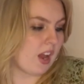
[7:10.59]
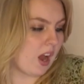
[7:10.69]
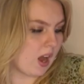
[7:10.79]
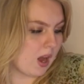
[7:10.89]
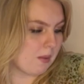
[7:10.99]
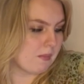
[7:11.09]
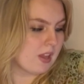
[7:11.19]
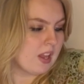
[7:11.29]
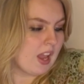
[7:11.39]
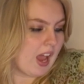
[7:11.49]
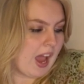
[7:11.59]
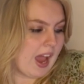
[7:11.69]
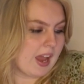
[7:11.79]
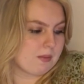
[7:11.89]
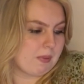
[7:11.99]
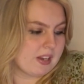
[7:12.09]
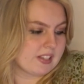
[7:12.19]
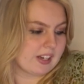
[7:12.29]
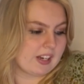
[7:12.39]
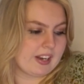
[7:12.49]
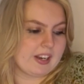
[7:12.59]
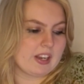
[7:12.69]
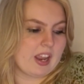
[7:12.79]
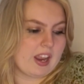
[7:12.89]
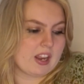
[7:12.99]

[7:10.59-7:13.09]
And basically